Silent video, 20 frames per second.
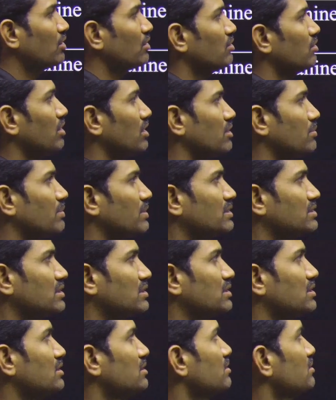not
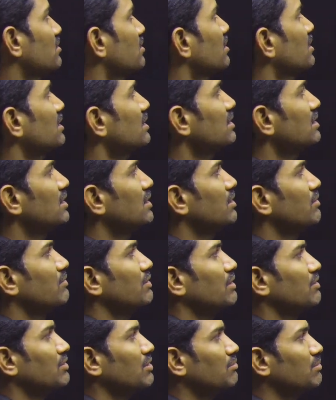present. Clear? We
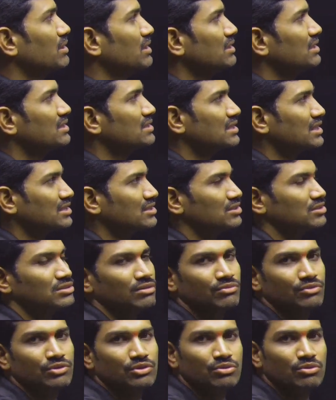have completed the structures
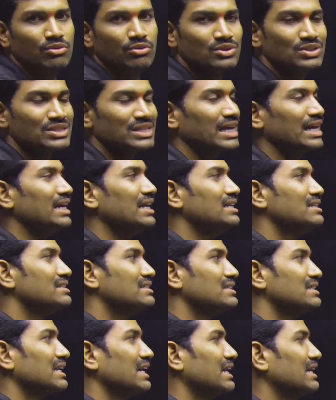of
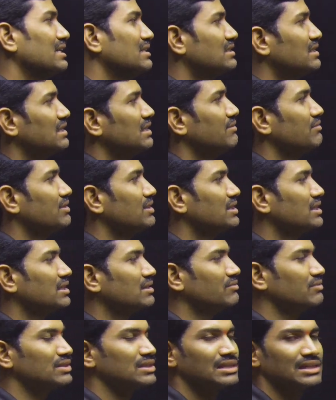nucleosides, tides and everything
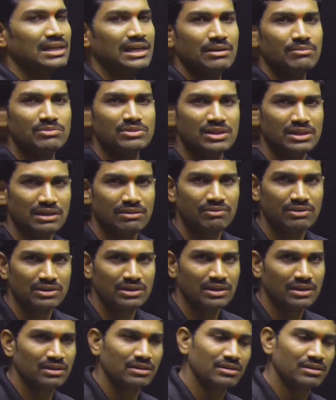with the names and everything.